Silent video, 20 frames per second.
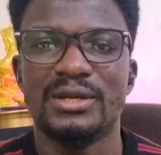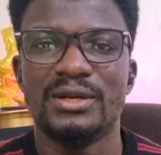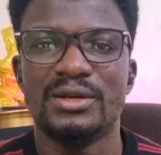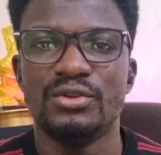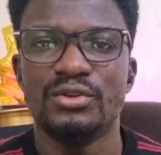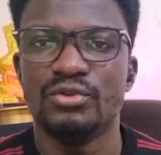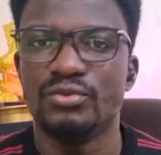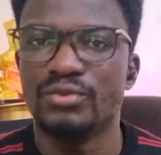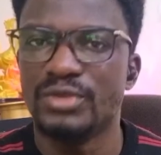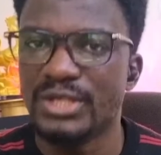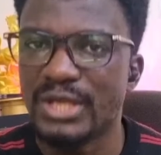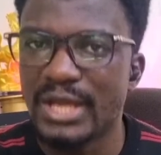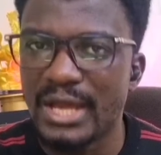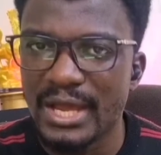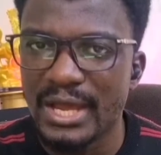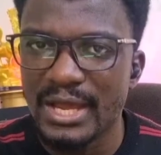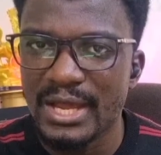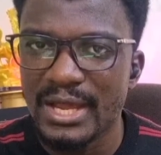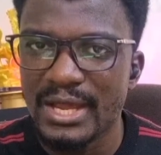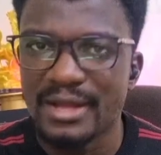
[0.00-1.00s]
You
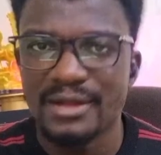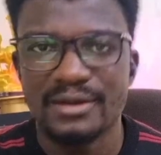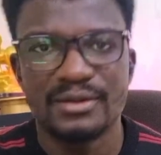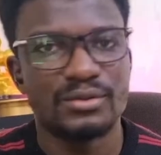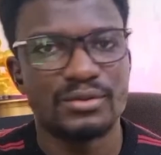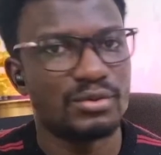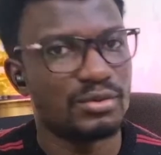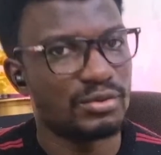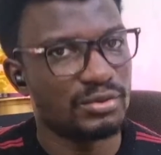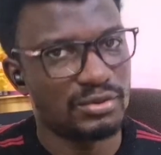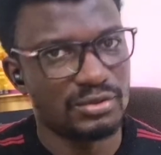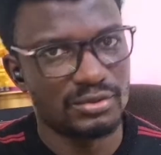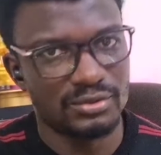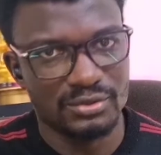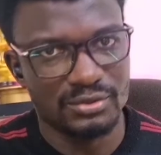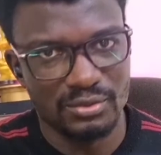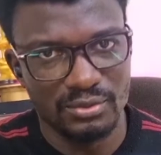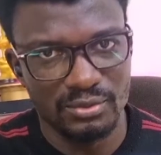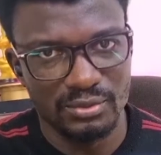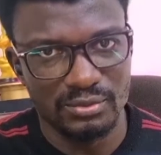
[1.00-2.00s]
hear, don't use
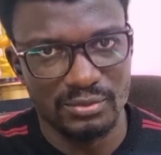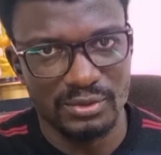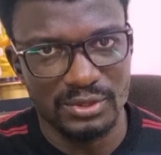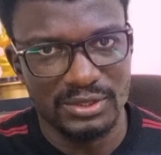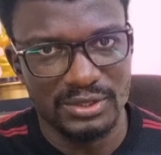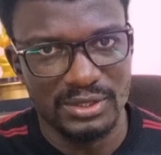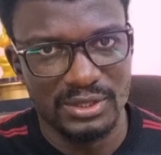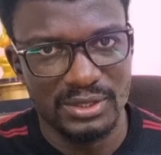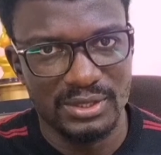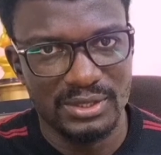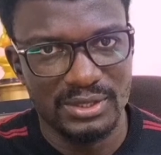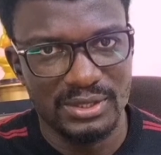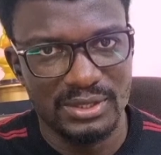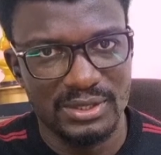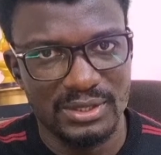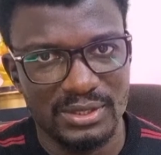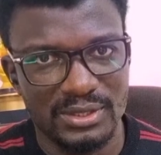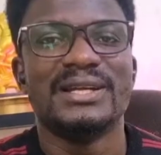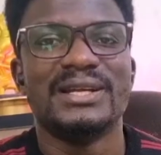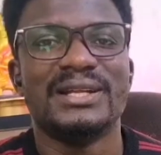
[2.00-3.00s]
cold water.
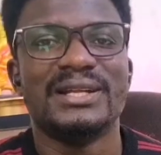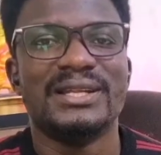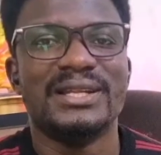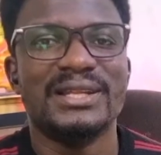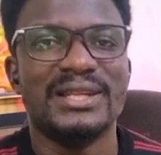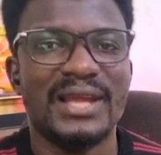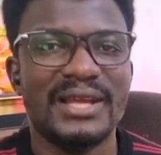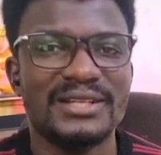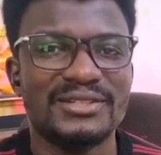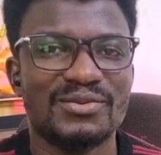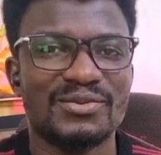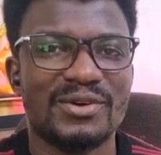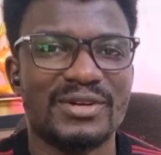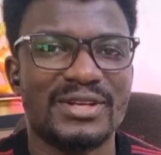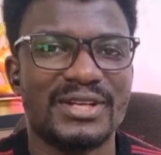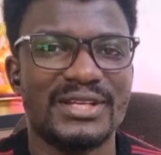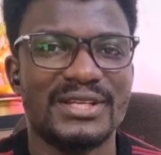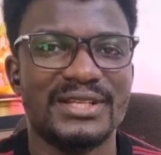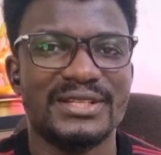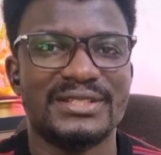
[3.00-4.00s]
The next one
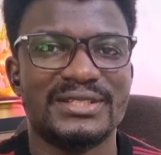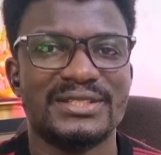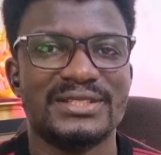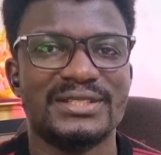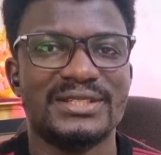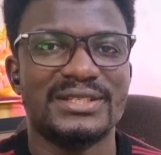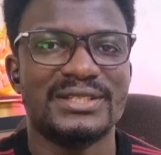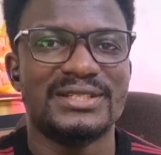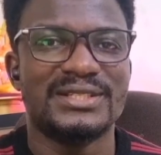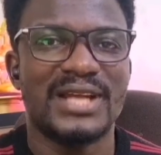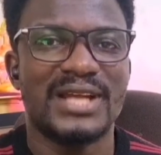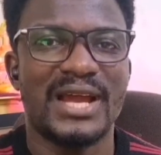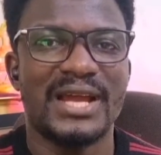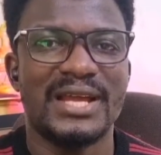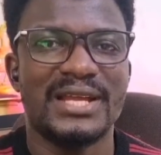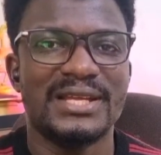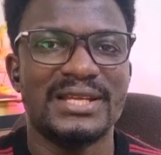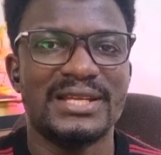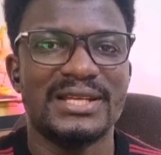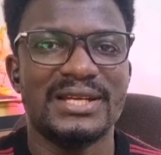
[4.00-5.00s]
is
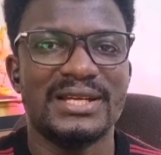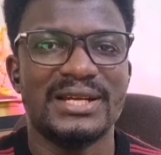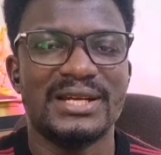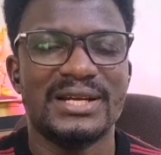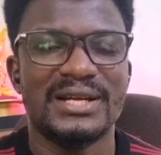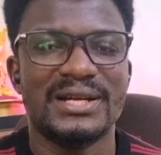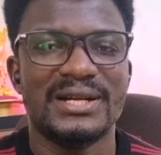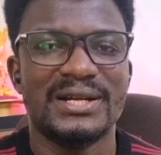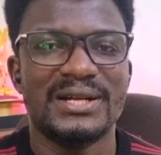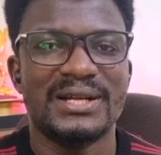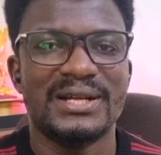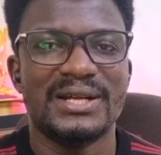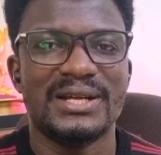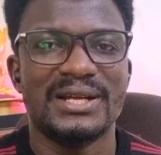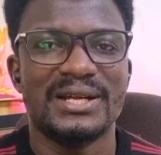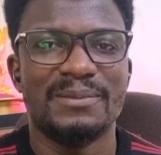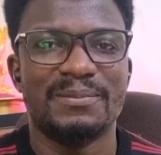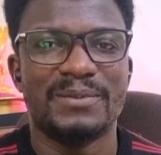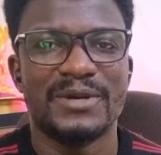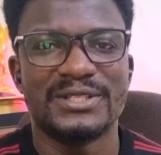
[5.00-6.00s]
tying
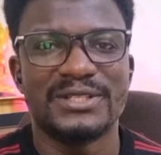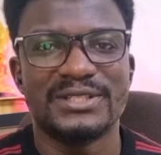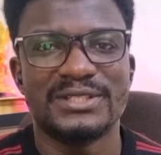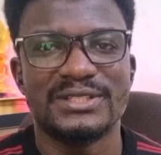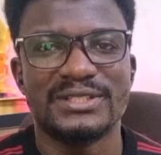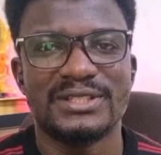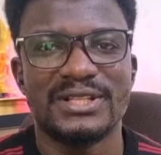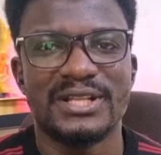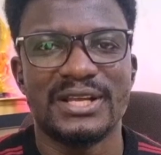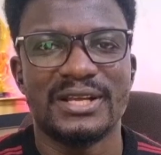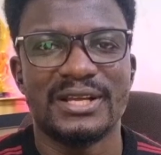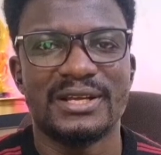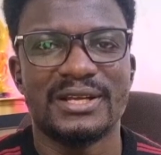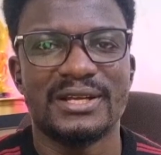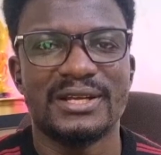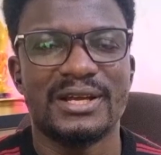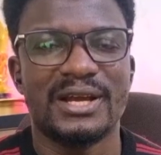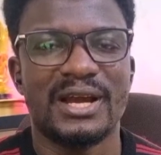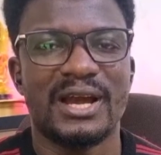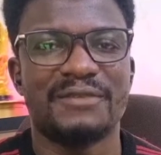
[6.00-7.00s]
a person's leg
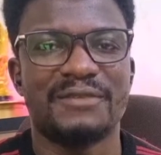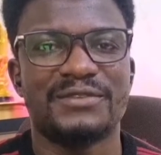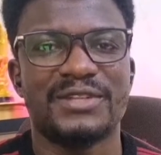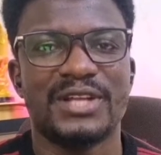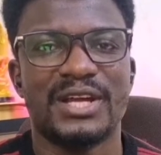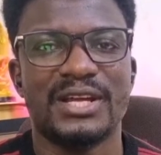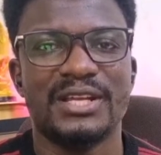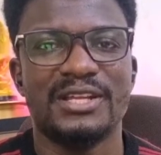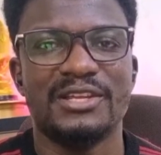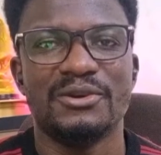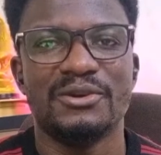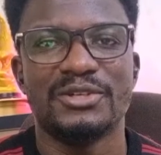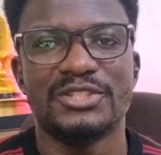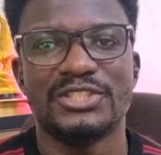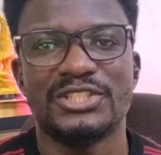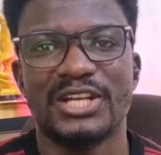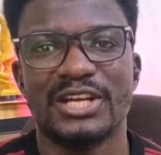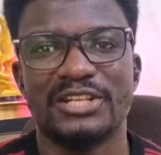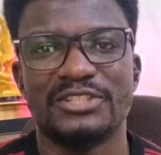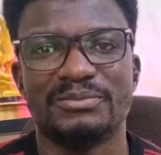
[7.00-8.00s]
after he or
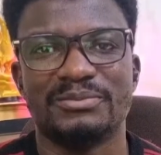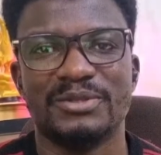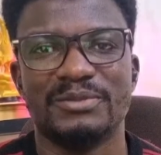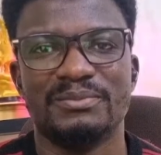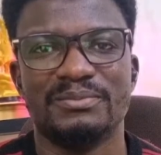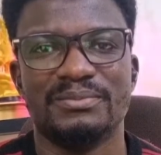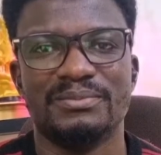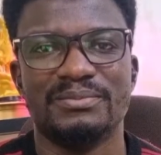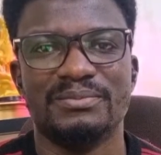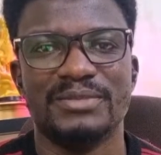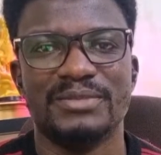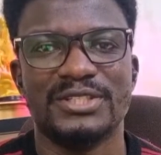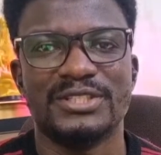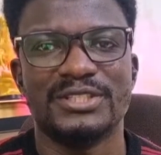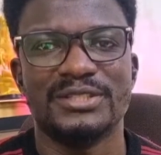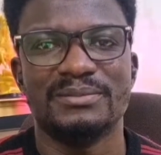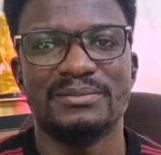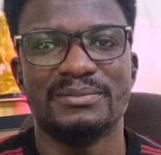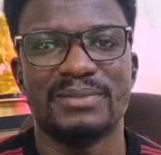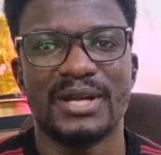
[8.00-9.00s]
she has been
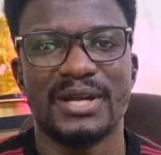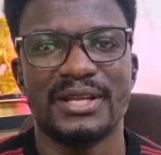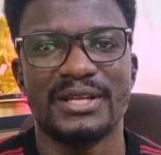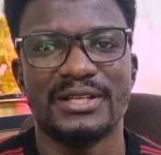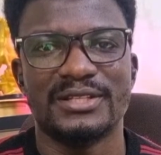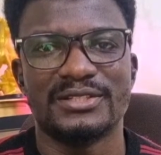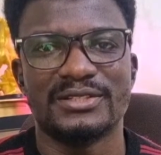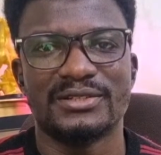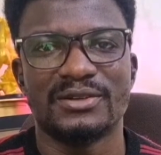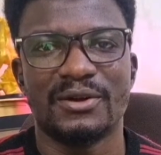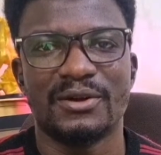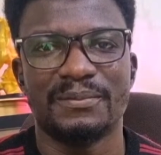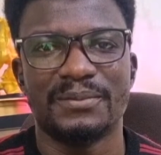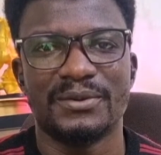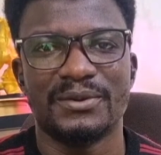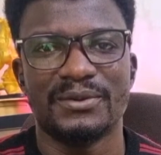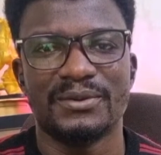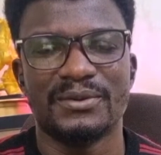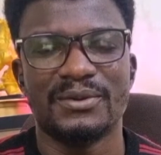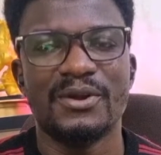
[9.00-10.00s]
bitten by a
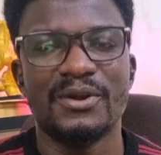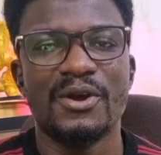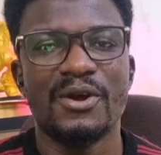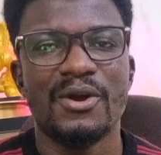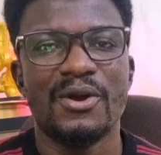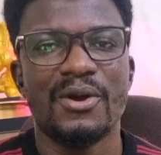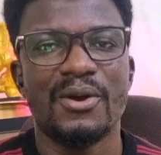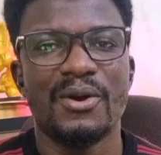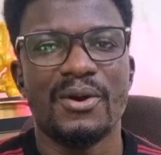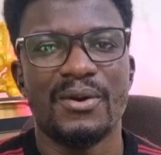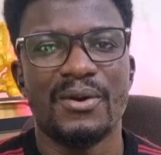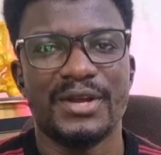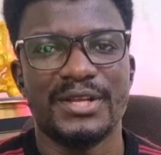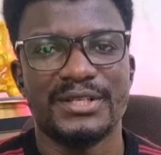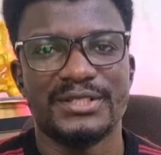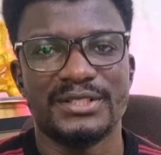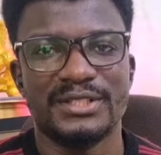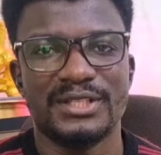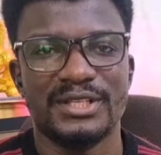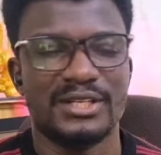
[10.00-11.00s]
scorpion or a
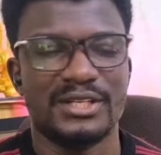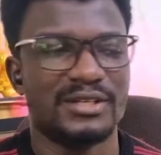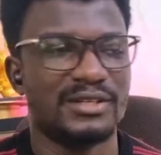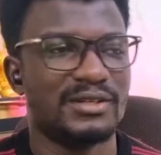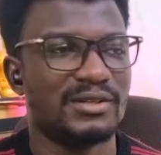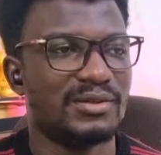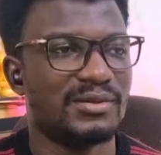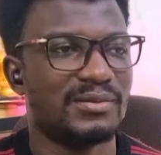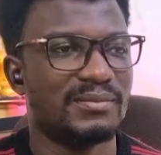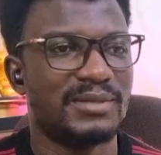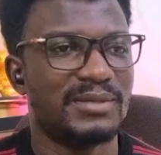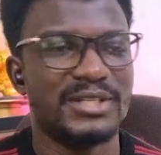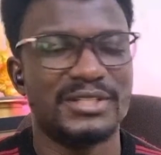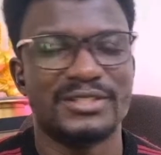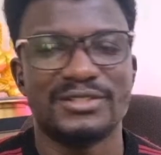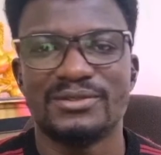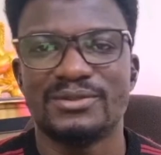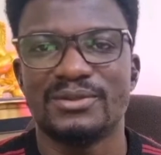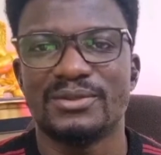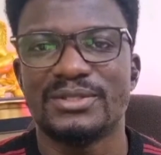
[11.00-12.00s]
snake.
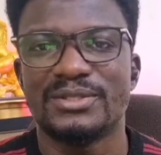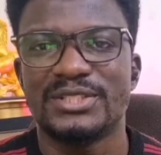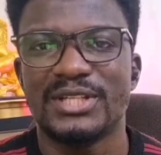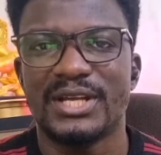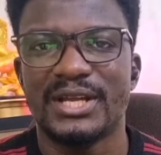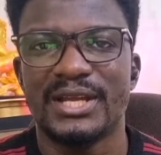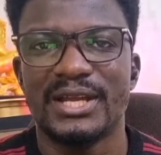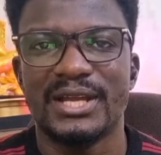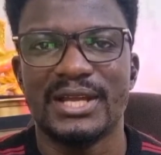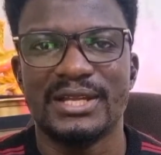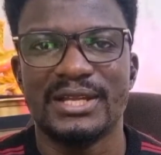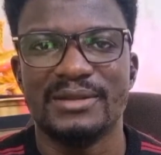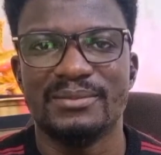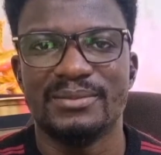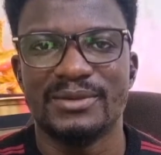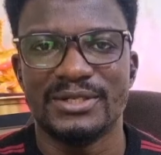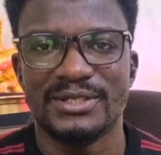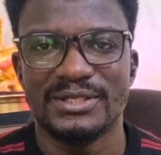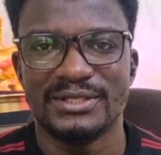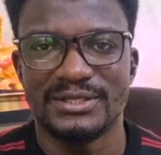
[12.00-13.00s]
Please don't tie
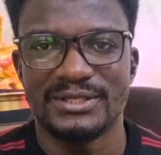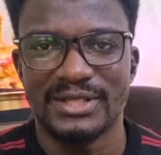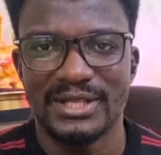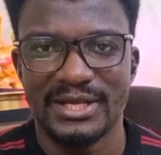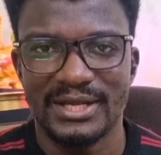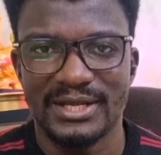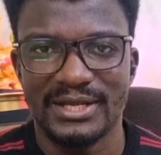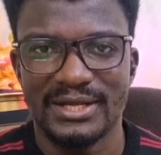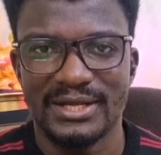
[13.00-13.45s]
anybody's leg.